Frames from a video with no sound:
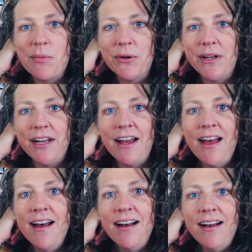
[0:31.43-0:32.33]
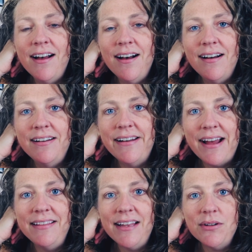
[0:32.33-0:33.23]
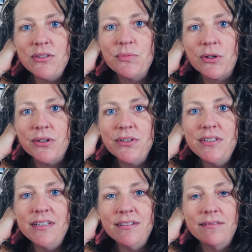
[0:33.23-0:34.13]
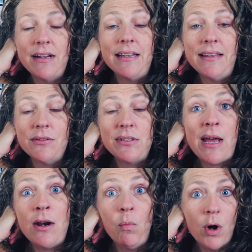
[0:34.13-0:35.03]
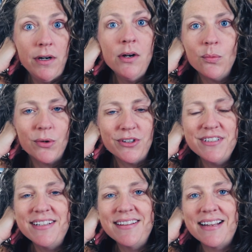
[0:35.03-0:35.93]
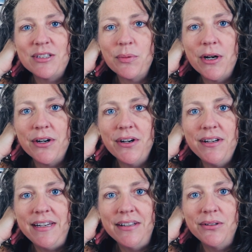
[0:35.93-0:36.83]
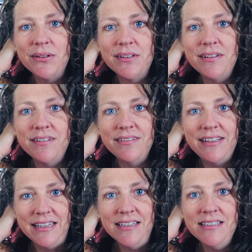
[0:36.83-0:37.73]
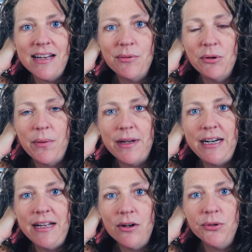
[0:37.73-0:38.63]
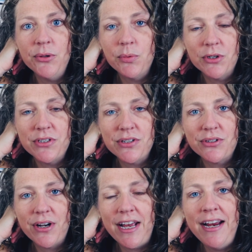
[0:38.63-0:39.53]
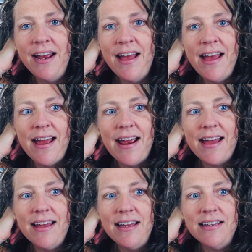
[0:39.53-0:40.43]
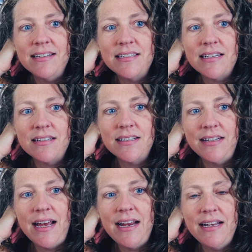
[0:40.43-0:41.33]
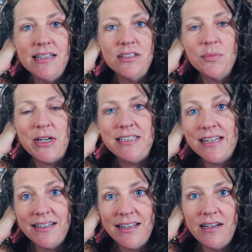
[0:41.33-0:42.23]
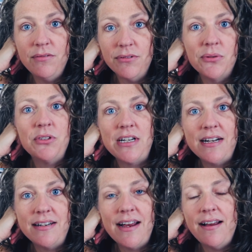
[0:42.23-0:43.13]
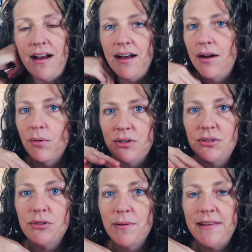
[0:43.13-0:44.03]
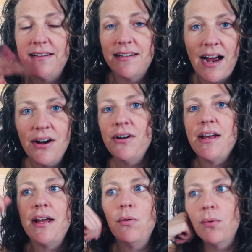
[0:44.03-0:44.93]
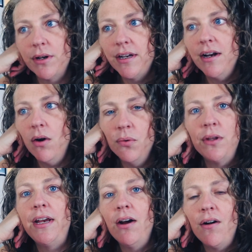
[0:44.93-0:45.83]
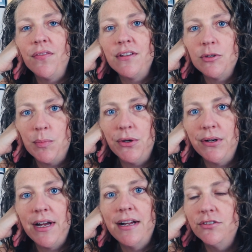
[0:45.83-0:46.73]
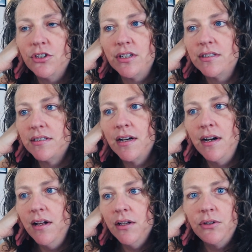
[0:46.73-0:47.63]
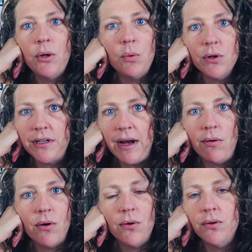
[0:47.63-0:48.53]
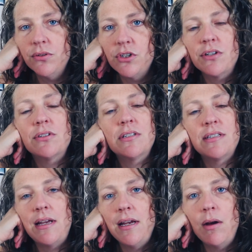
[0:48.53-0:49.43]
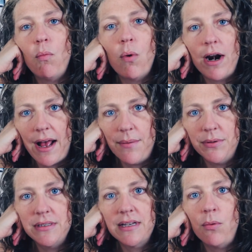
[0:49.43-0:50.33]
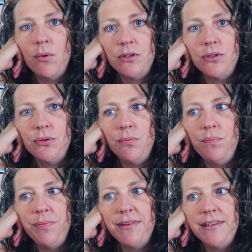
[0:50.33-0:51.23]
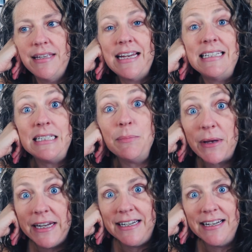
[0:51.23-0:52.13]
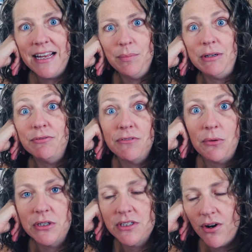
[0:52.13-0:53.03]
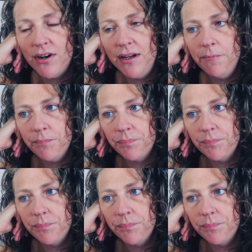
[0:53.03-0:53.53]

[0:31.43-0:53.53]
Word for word: morning. nine thousand words, nine thousand and one words. That's where nil is. I wrote about eight hundred words yesterday. And today is my dedicated flow state day. I want to spend the entire day working only on this book and just no word count goal, just see what happens. I want to get deep in it and be focused on it.